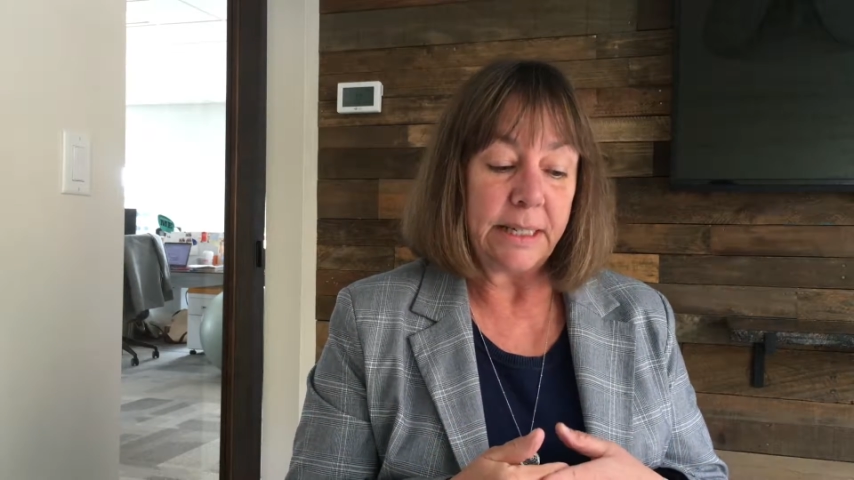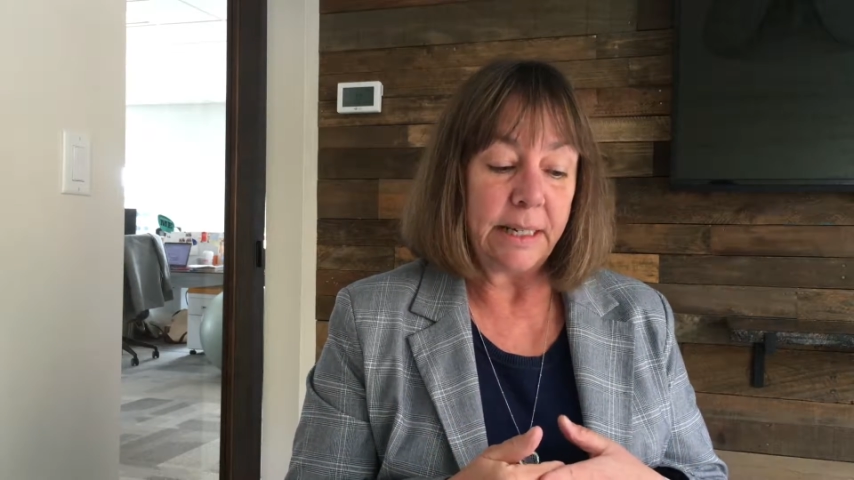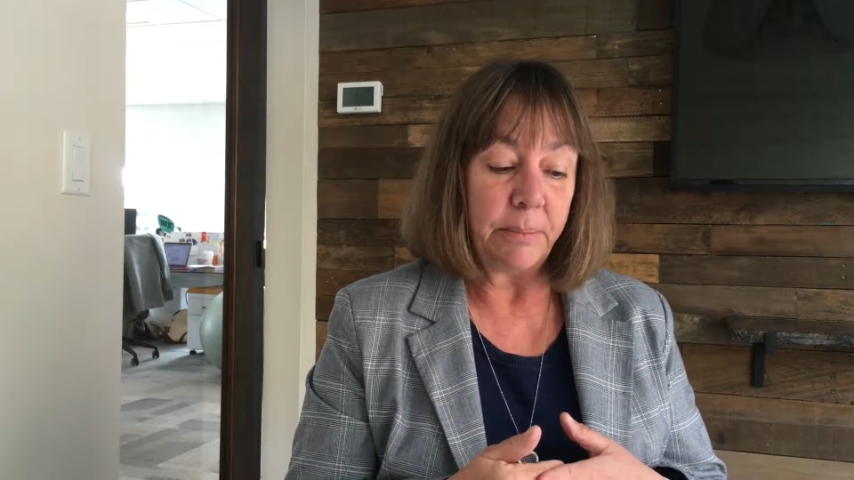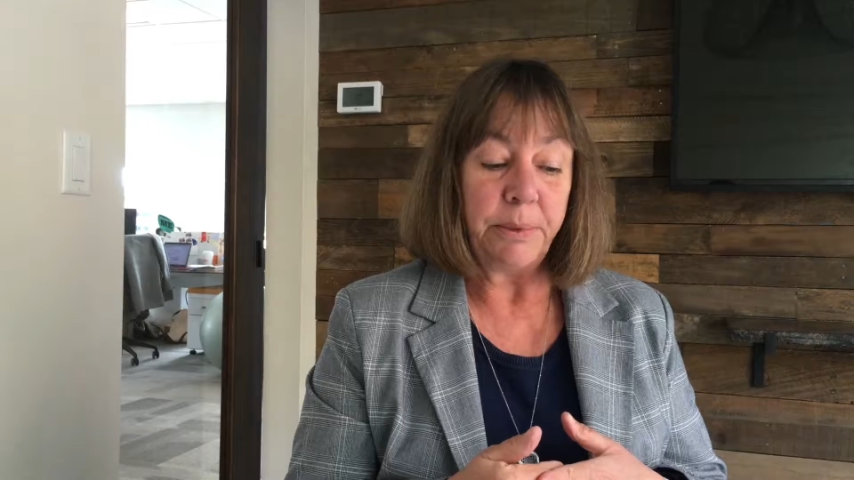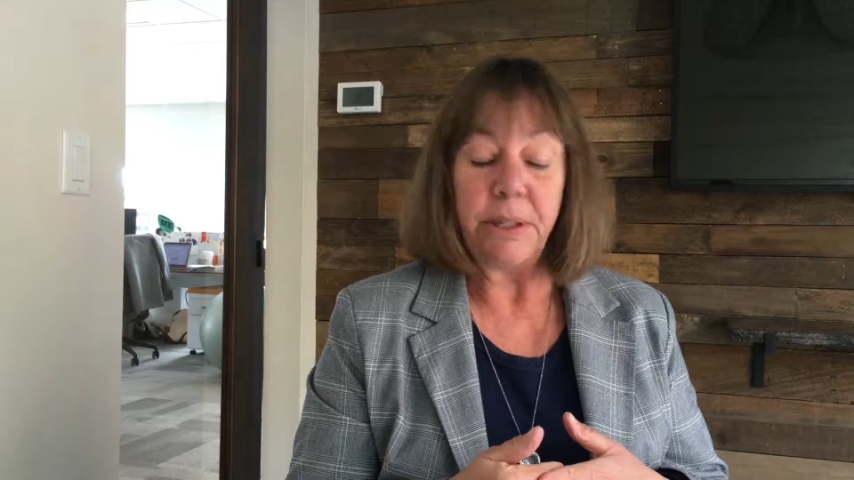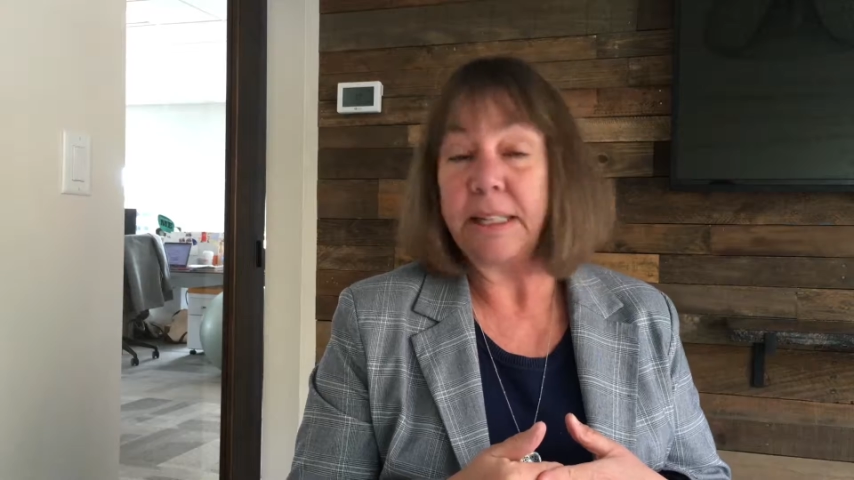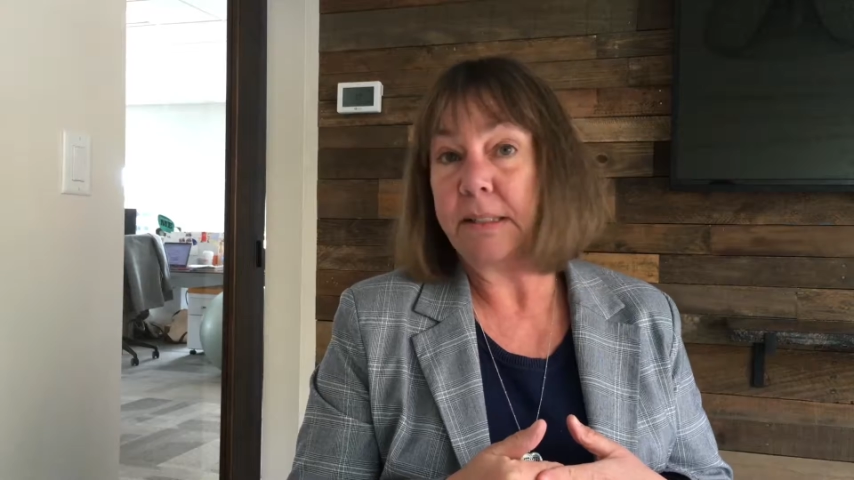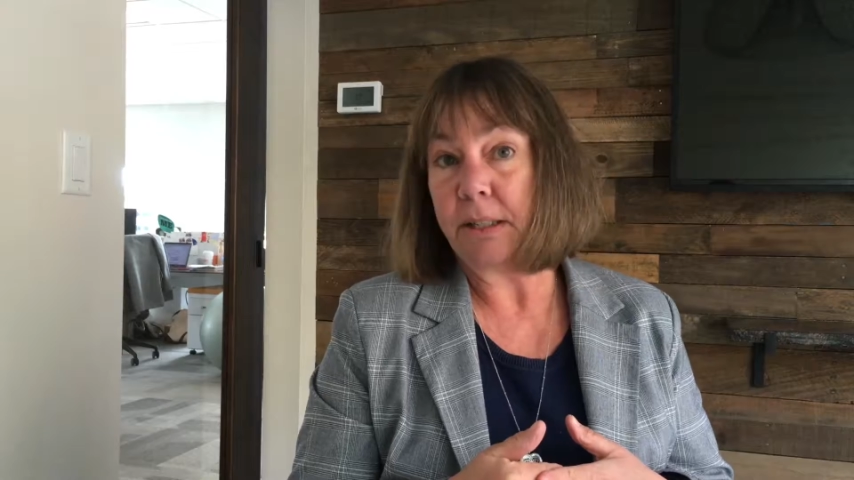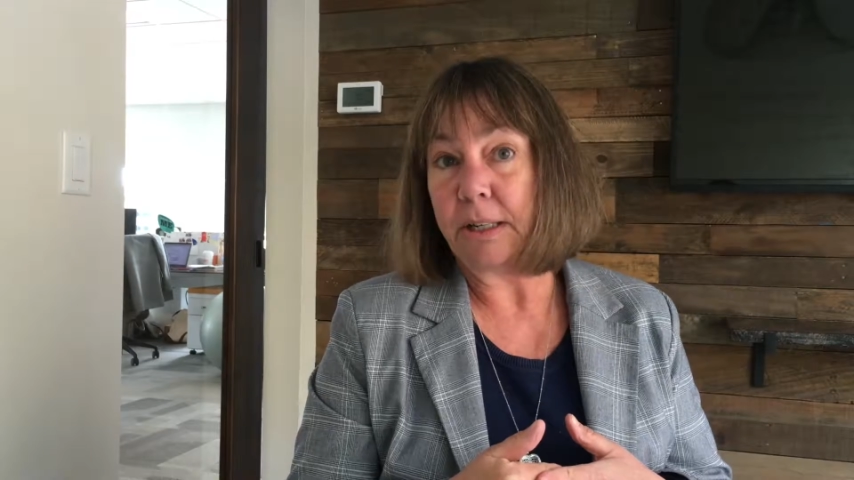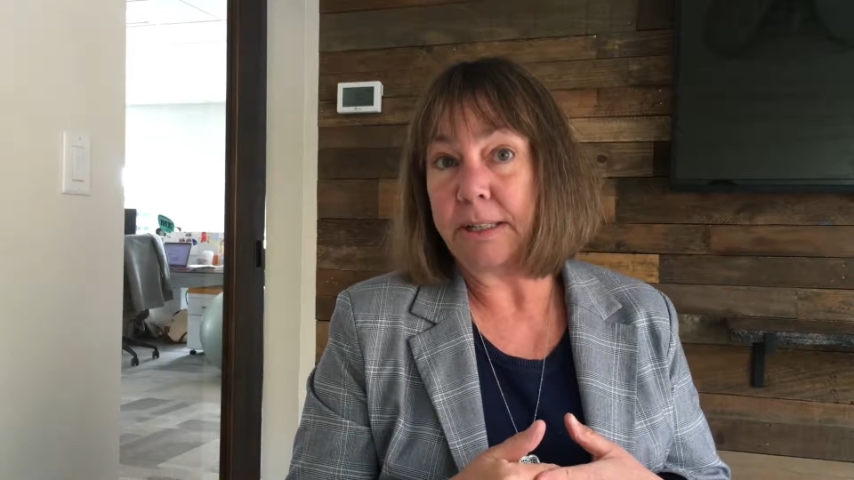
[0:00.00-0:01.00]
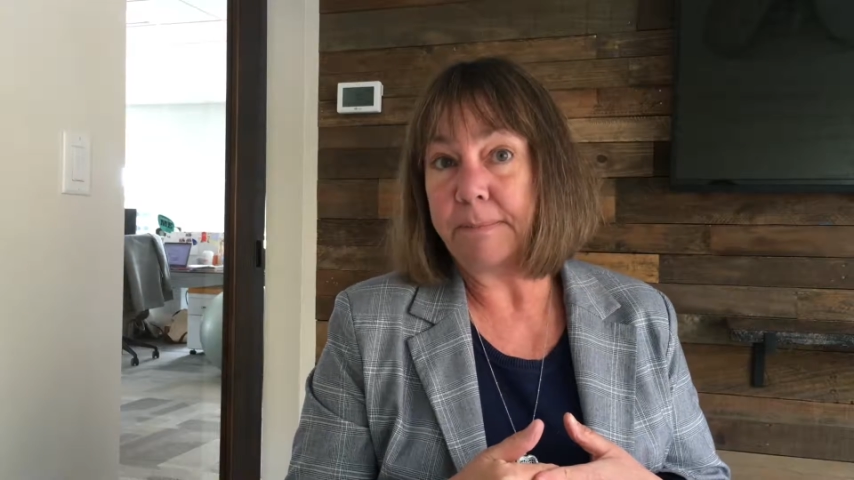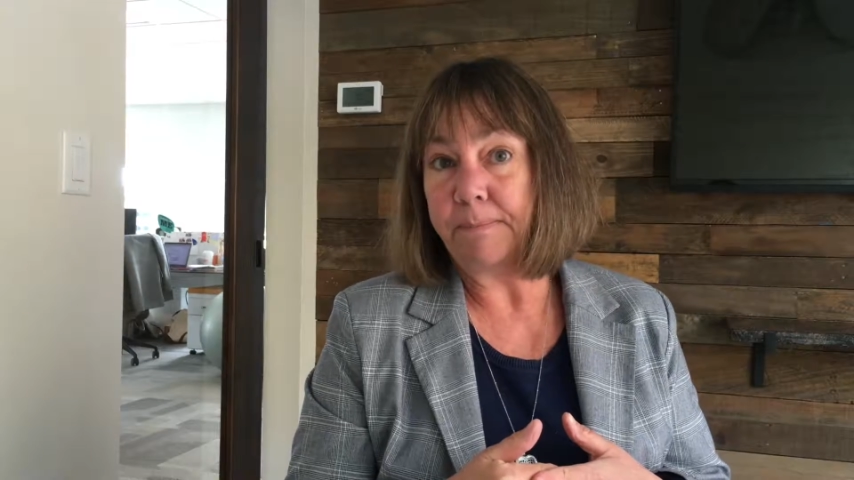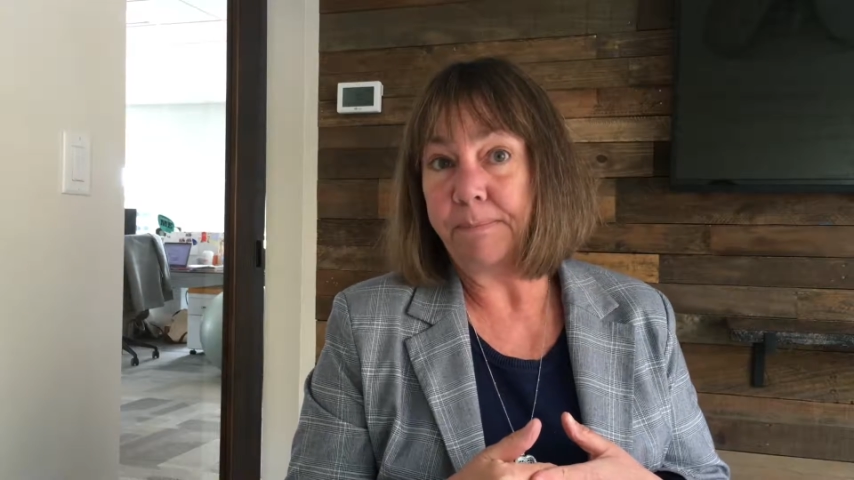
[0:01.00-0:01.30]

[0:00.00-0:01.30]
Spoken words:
to help you get started.